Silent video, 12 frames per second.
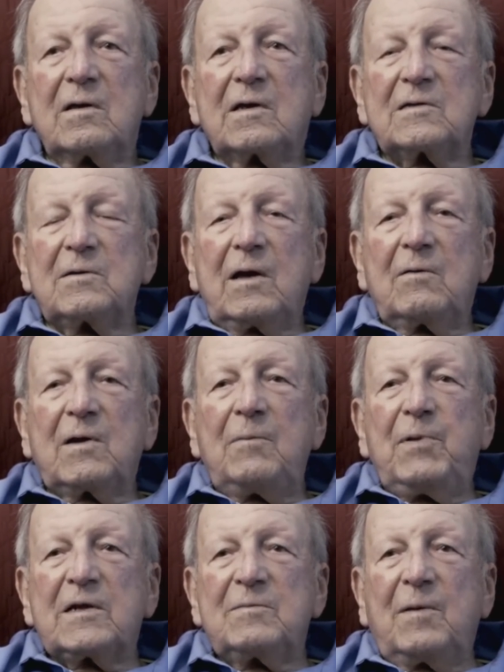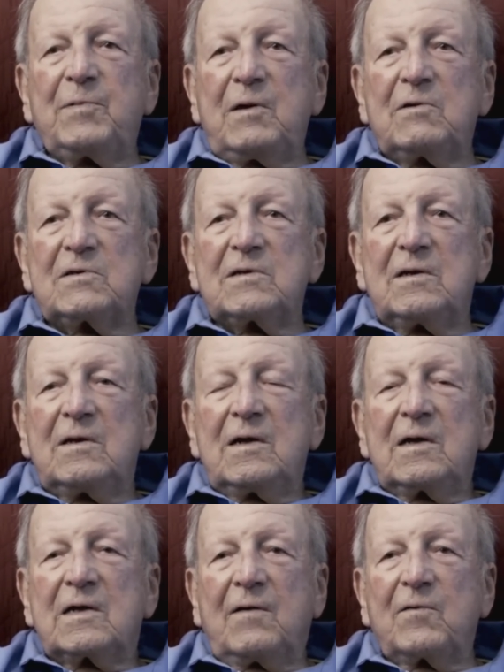Because when I picked him up, he was
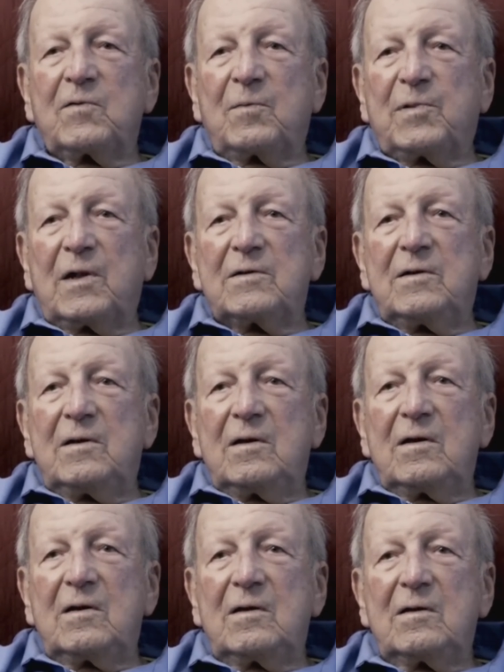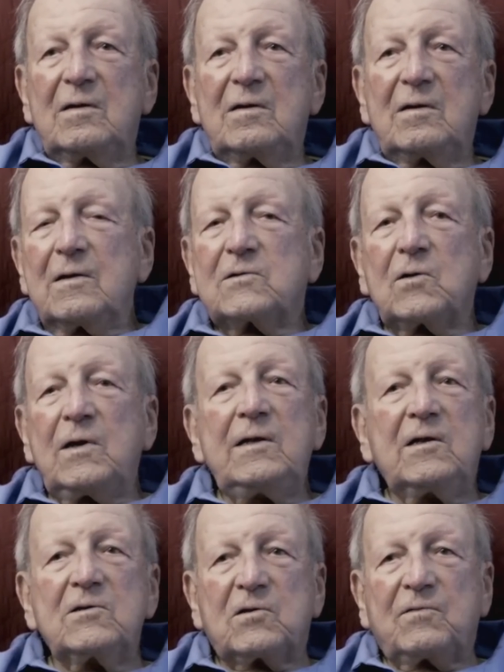covered with blood. So he
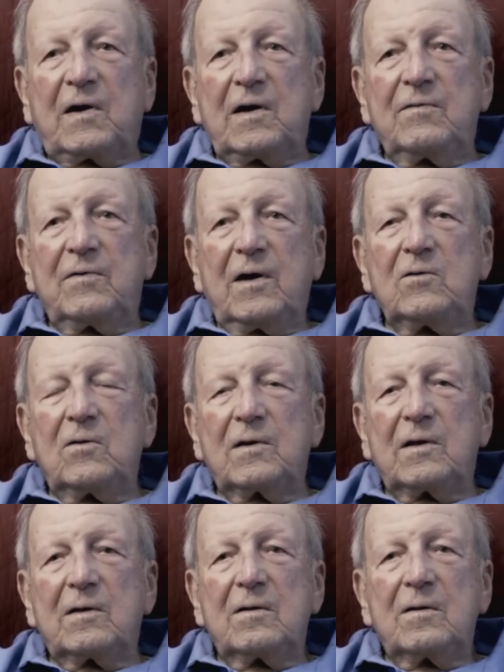didn't survive, I know that.